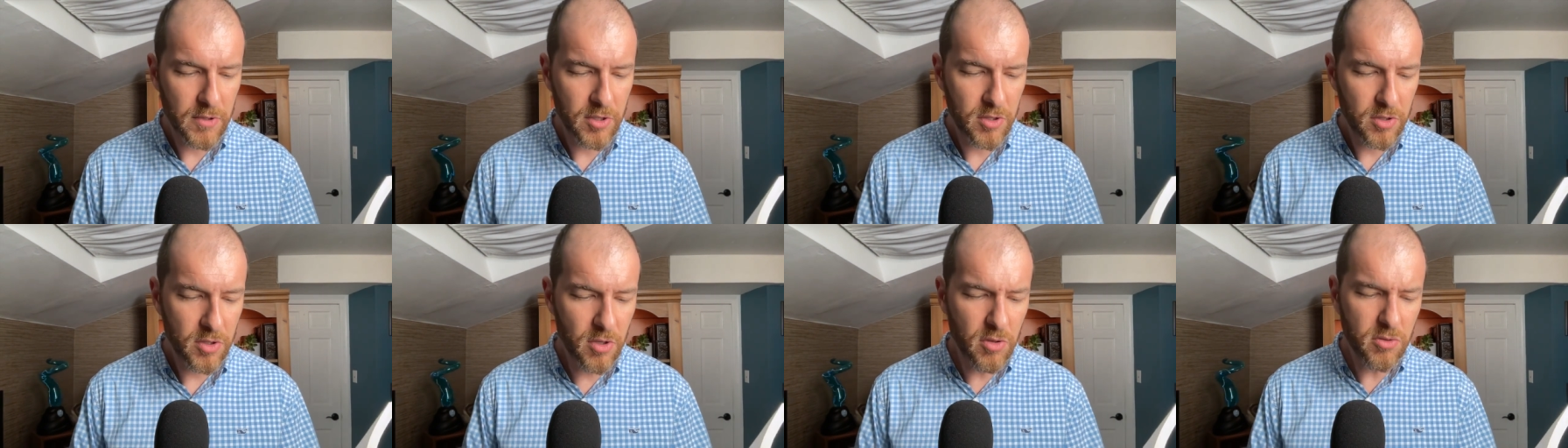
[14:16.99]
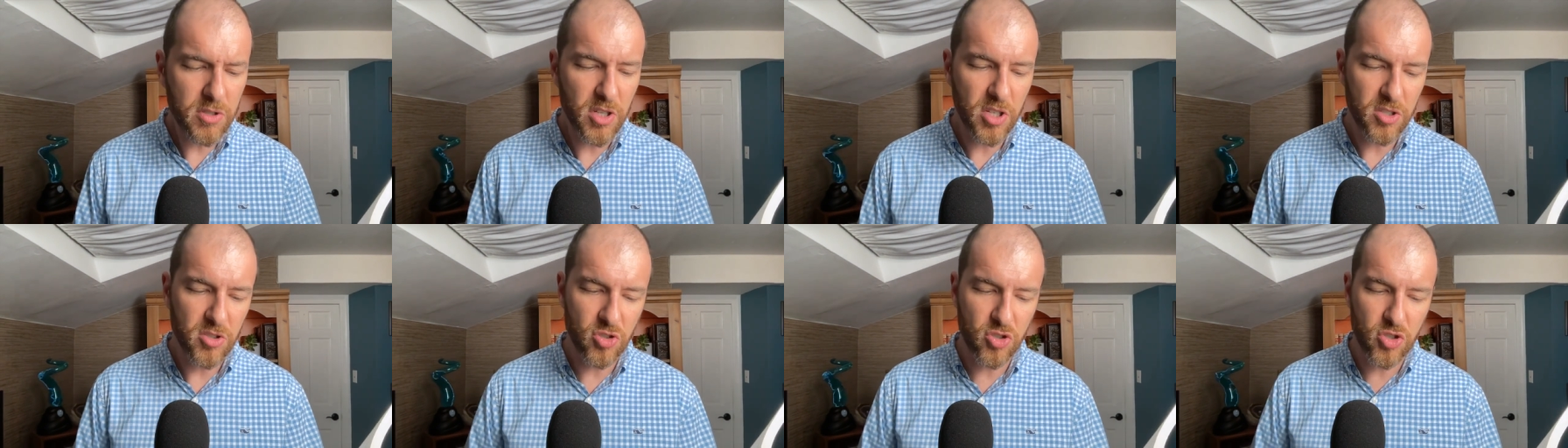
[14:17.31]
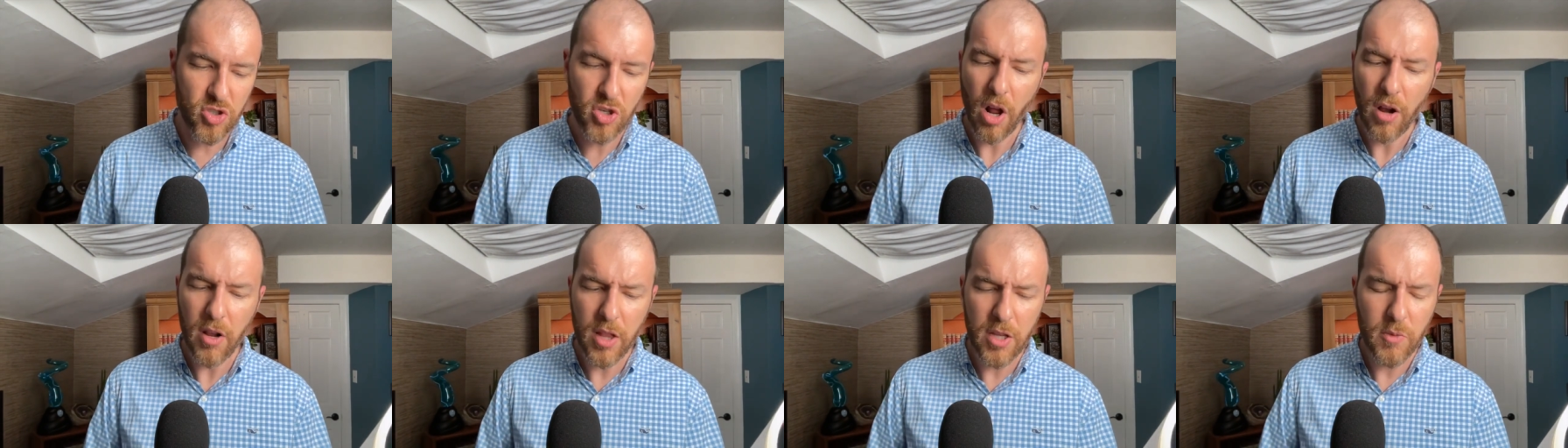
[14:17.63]
you can
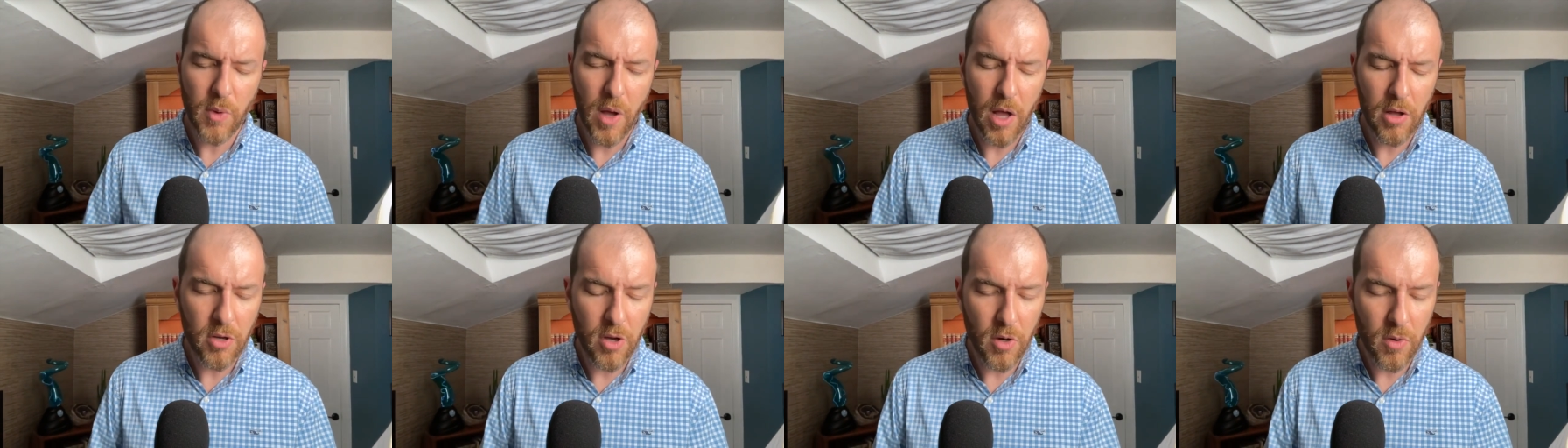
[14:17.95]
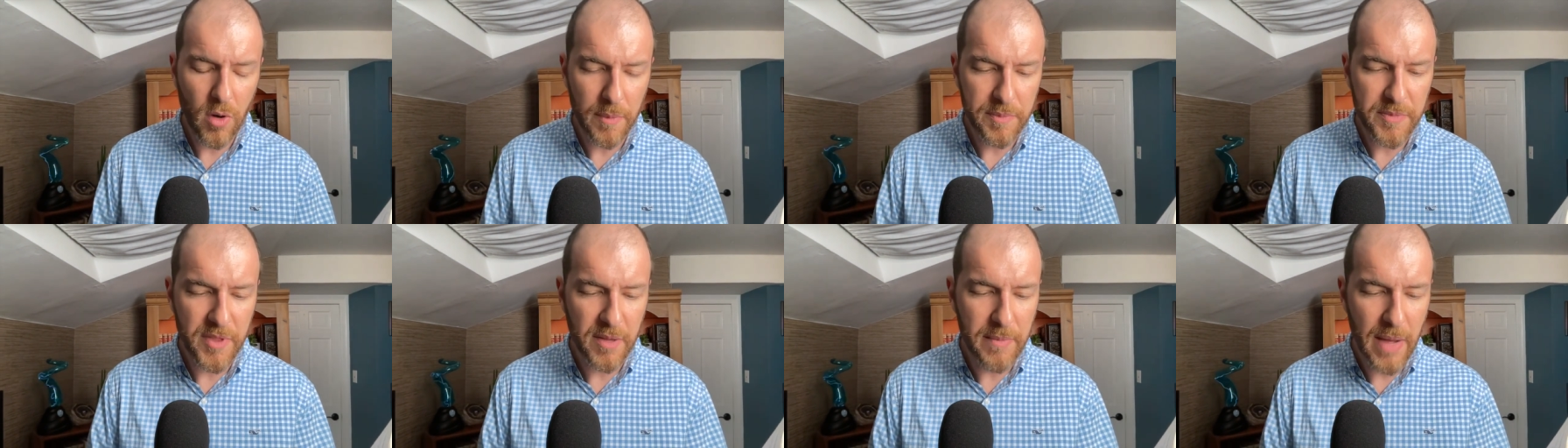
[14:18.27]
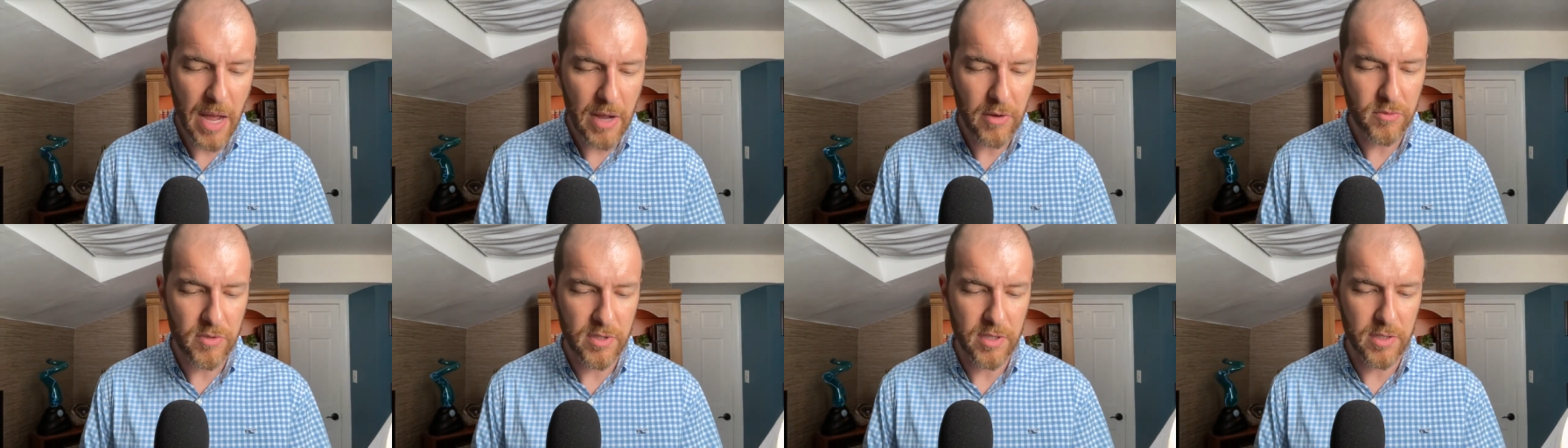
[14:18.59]
jolly well go up the
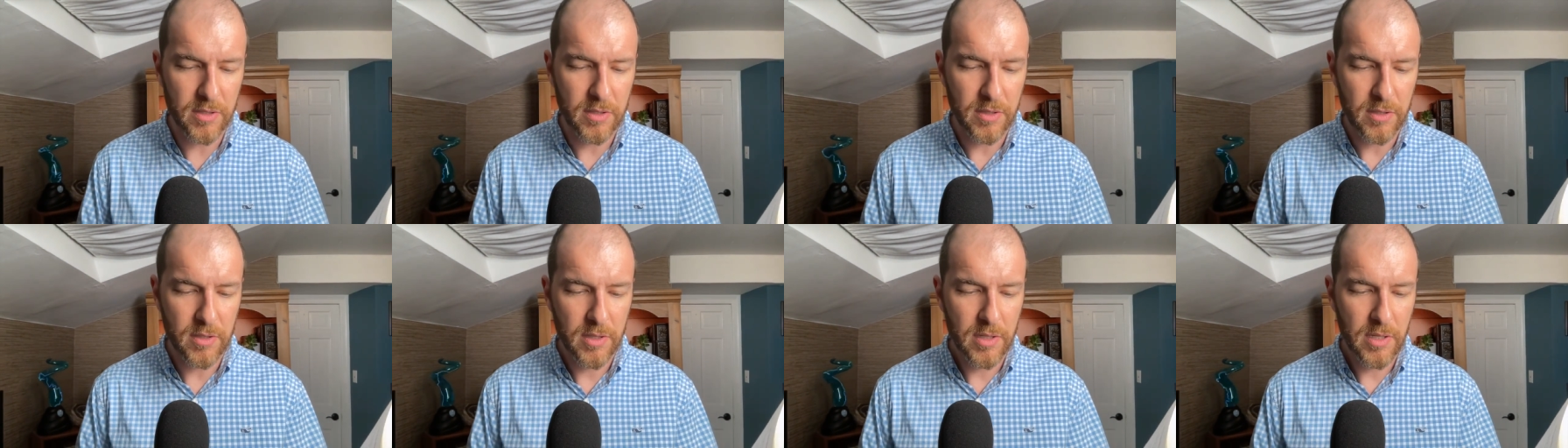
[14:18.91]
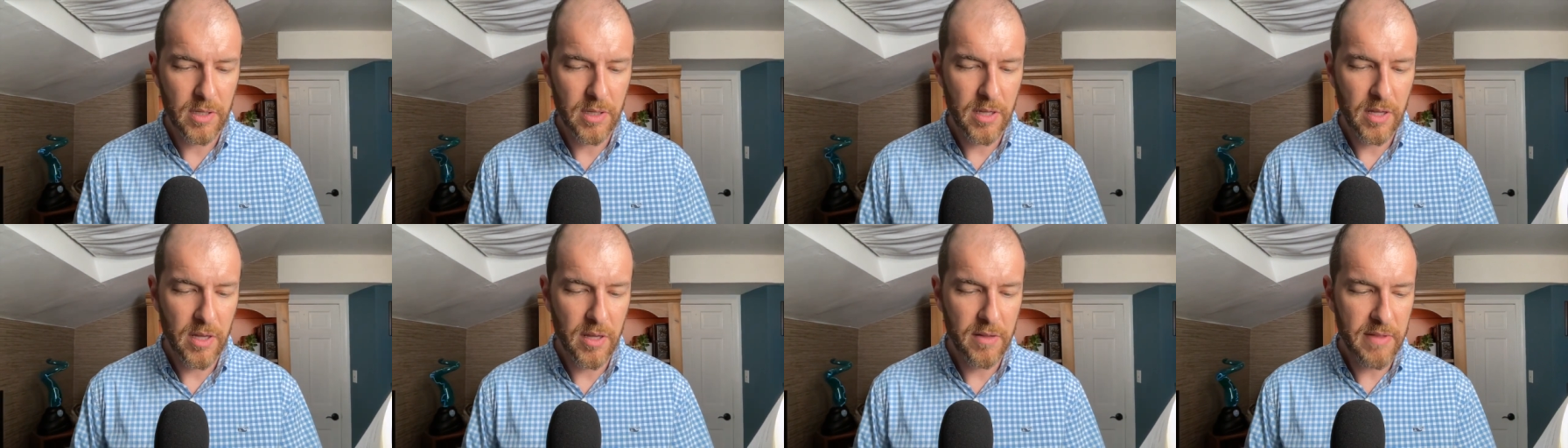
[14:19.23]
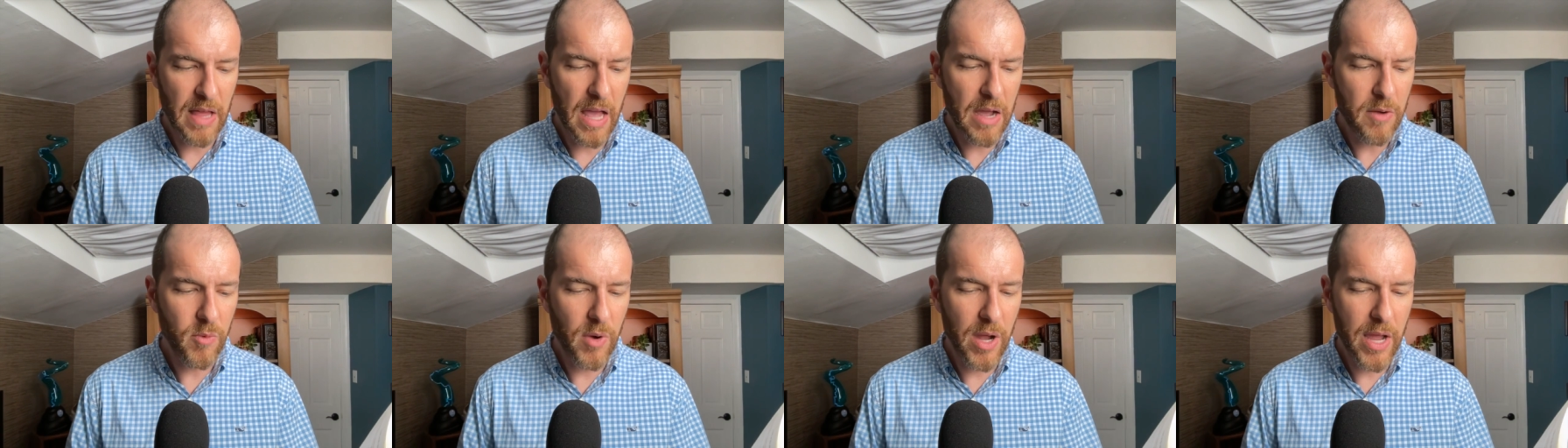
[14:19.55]
mountain.
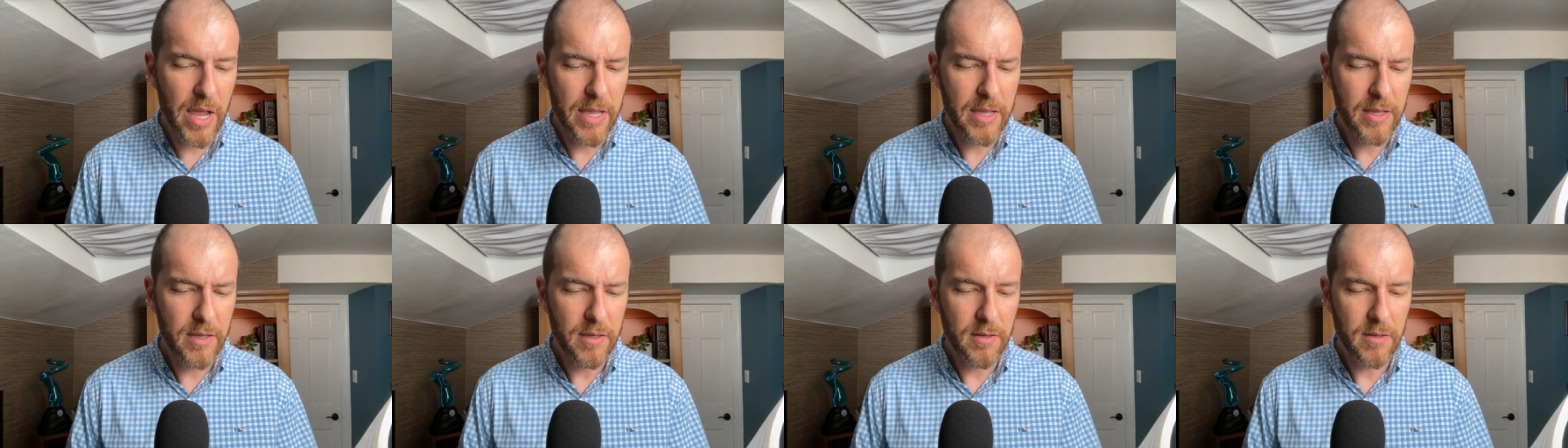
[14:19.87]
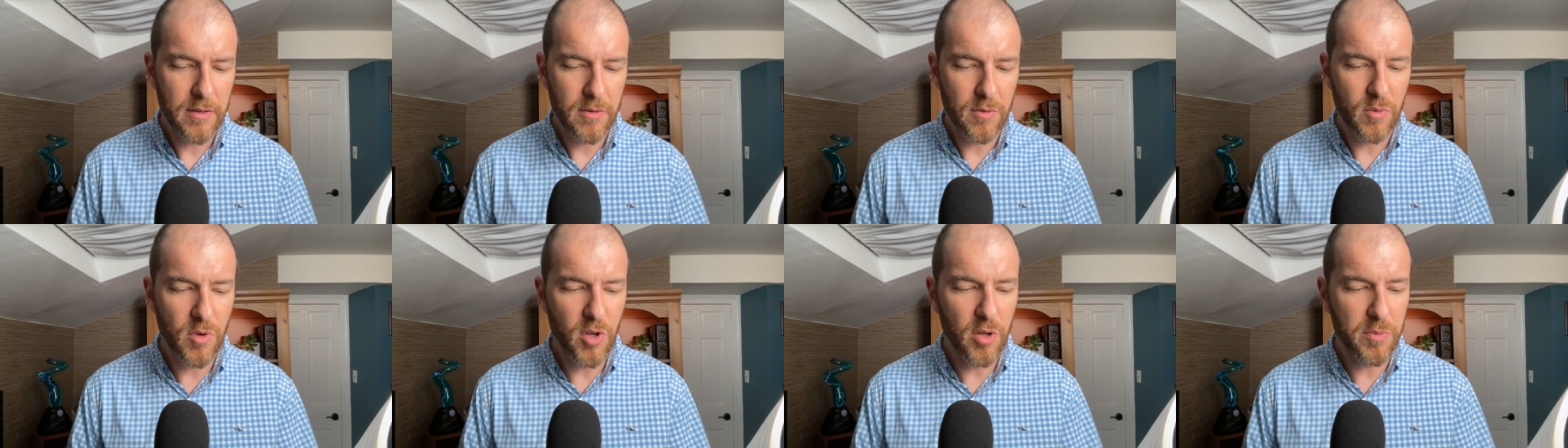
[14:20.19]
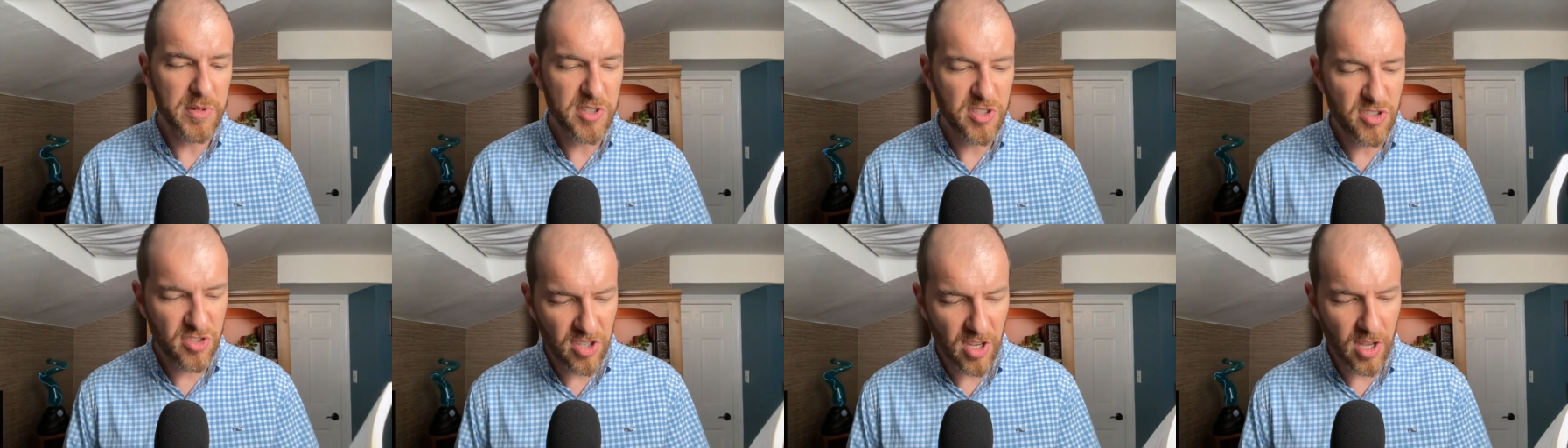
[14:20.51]
That way, we'll
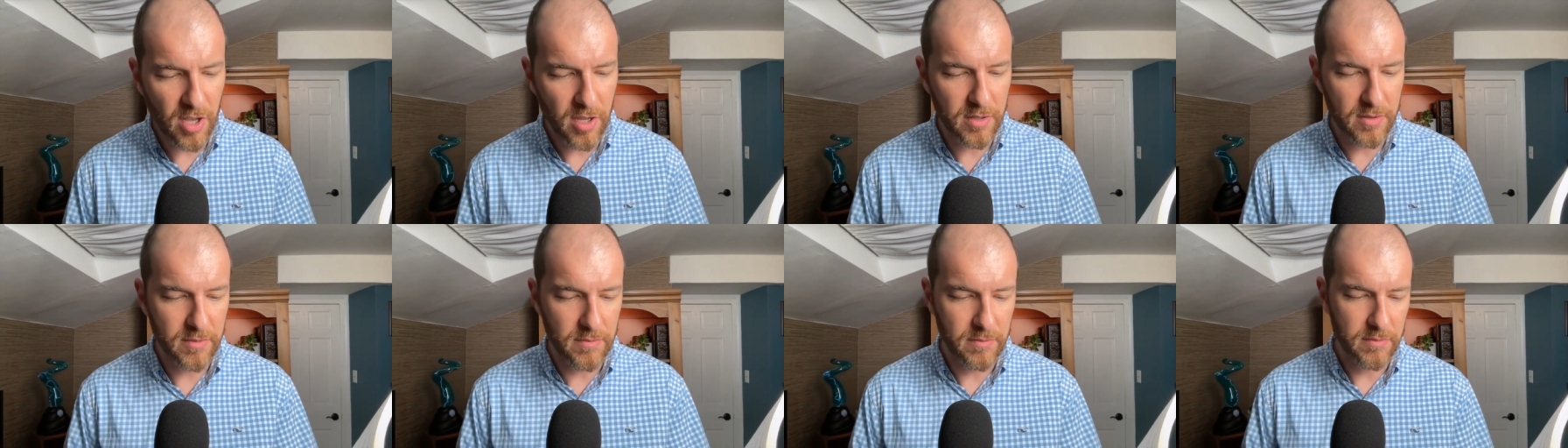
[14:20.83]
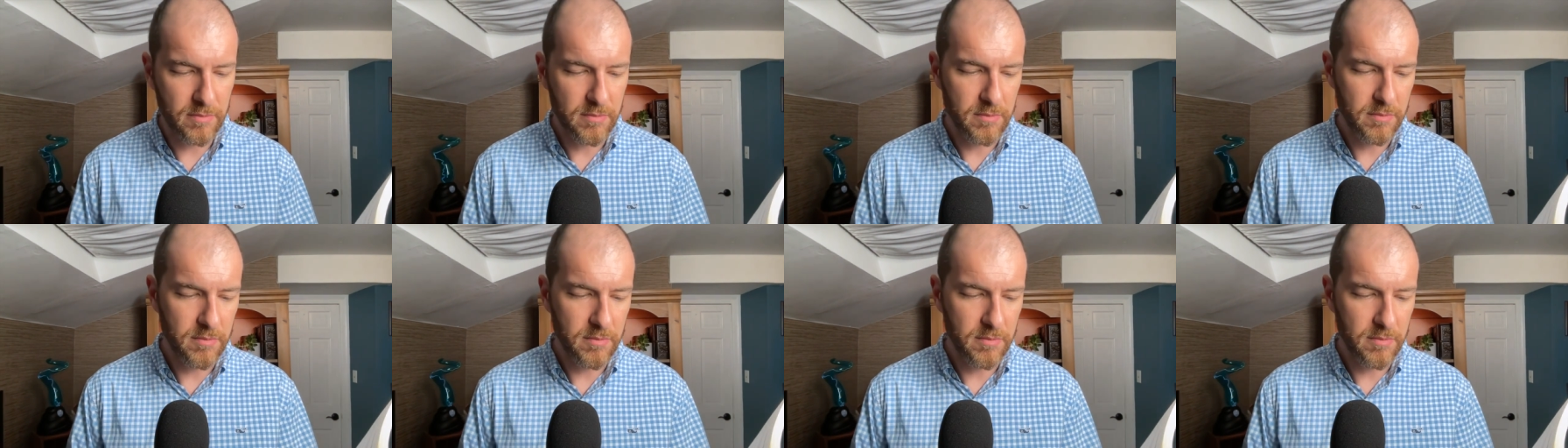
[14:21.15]
be certain.